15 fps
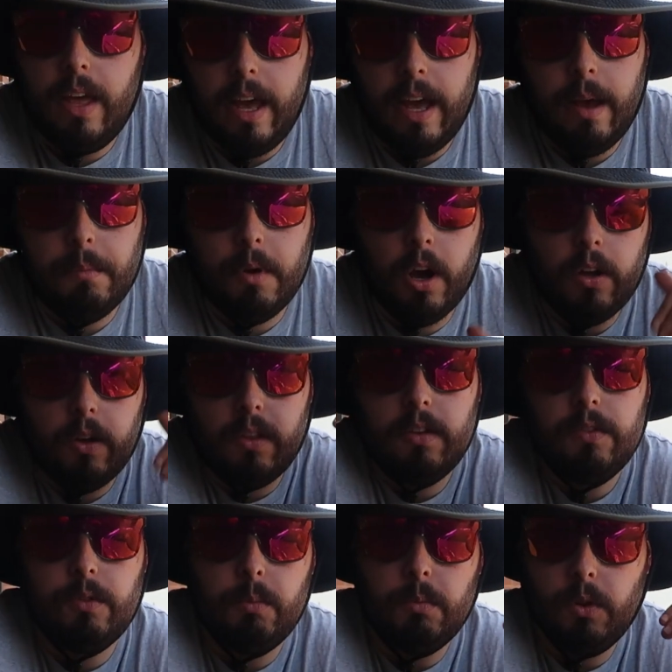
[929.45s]
products we're
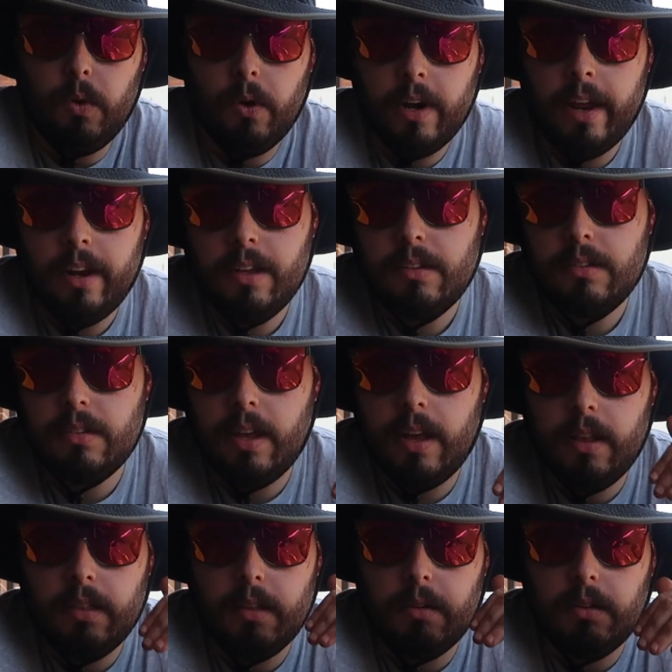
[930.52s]
using to put on top of
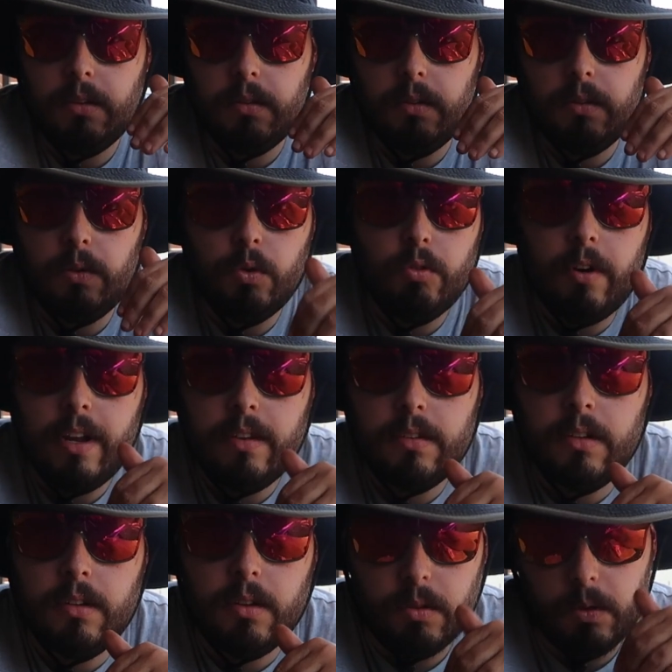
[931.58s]
the fresh lawn after
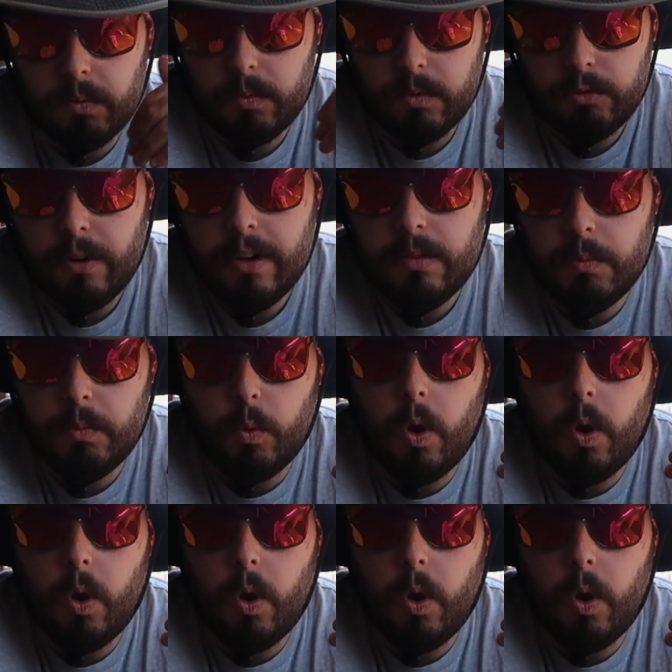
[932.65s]
this install